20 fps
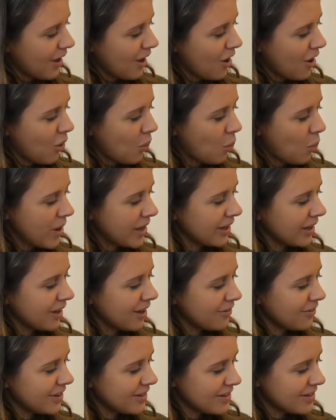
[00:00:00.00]
A
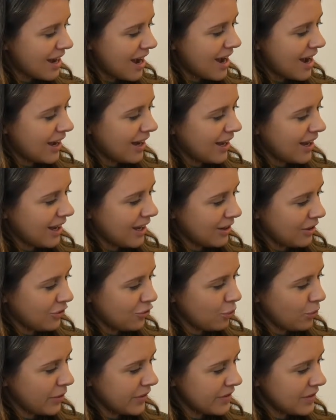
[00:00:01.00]
wink of his eye and
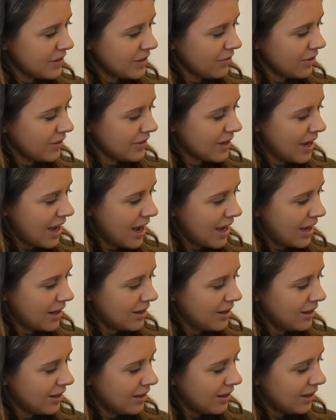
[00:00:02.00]
a twist of his
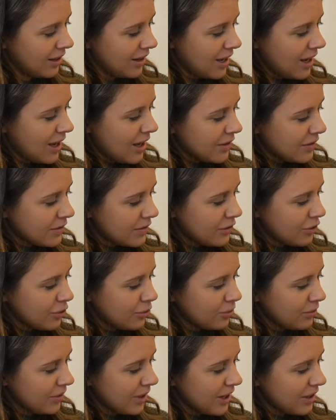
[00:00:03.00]
head
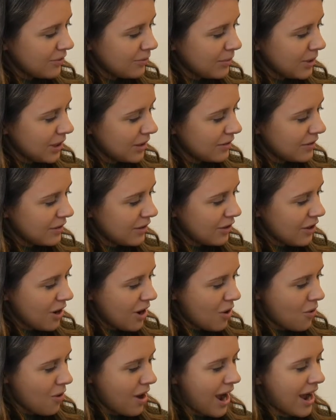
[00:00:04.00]
soon gave me to
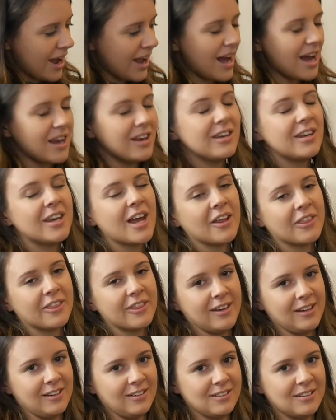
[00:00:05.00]
know I had
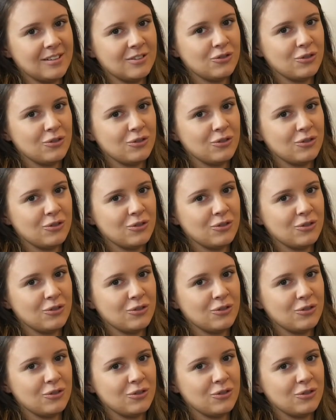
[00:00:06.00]
nothing to